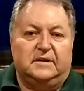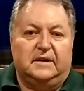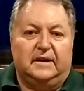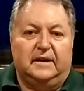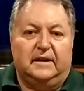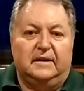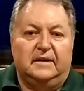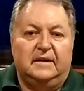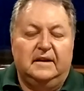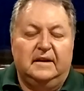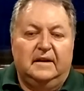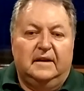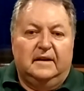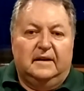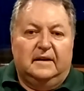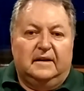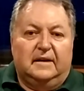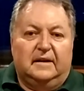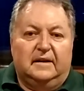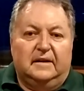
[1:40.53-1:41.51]

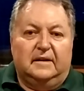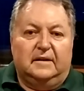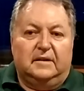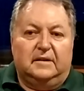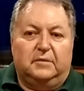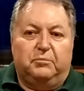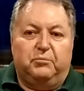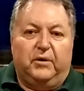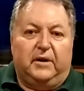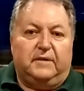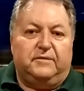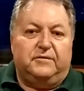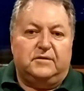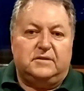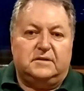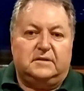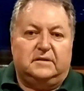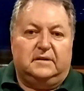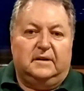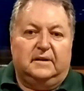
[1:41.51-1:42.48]
The
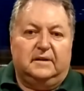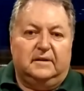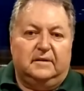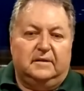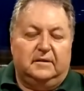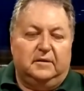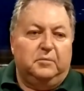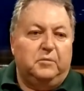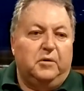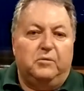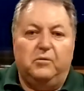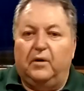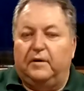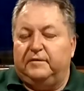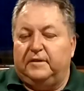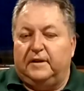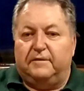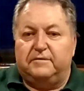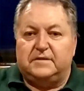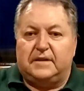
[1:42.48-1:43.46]
breakfast, my
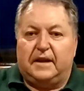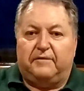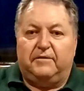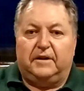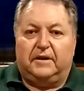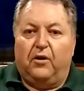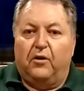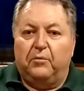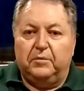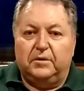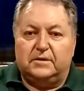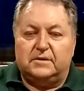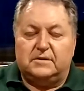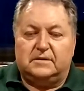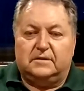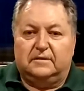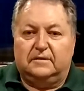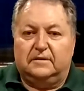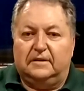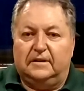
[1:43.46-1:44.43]
wife loves having
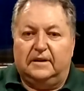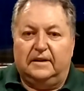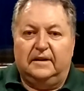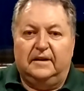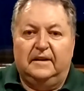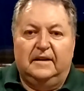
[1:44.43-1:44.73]
omelettes, and